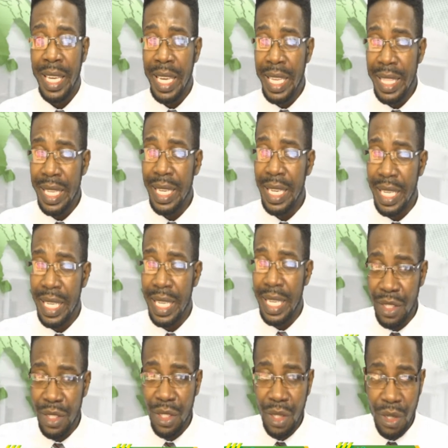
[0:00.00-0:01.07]
it
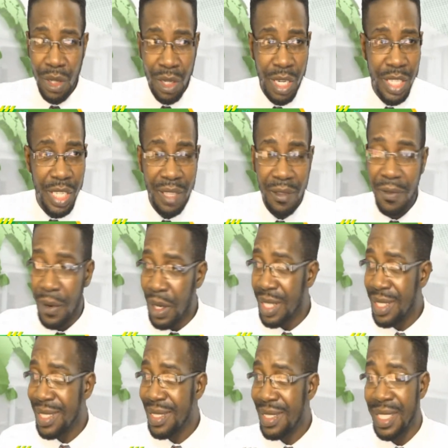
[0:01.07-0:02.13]
isn't urgent.
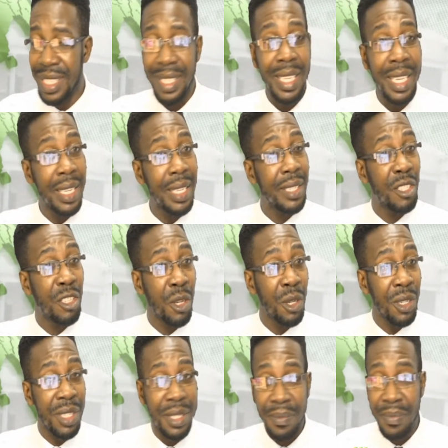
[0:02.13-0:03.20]
Folks, you think it's
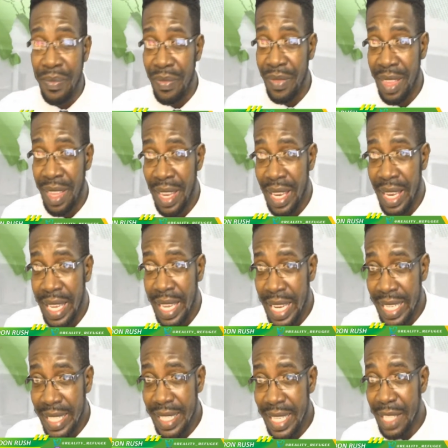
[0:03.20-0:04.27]
joke?
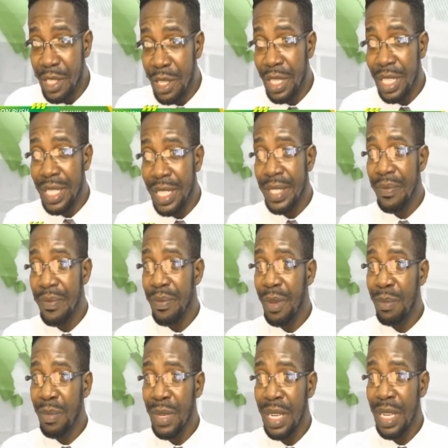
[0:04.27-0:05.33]
It's not joke.
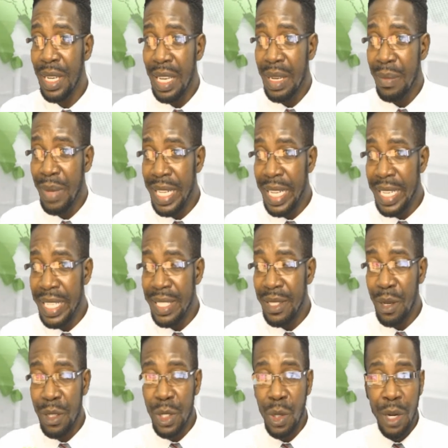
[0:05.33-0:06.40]
Well, let us
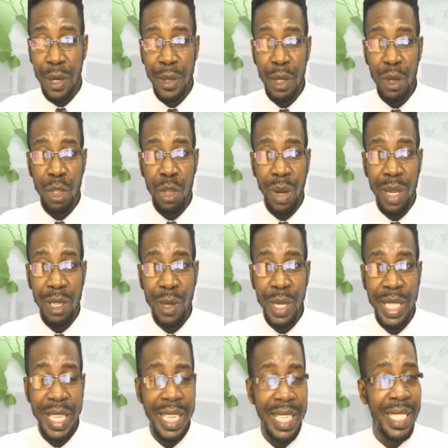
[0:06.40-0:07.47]
go to our usual
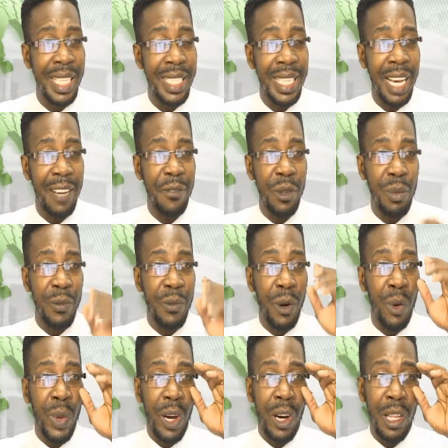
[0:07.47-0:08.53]
greetings this afternoon
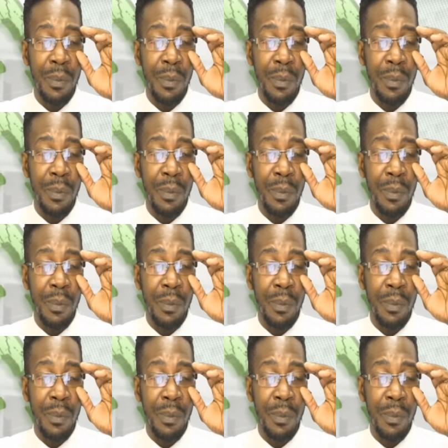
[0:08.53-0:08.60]
before we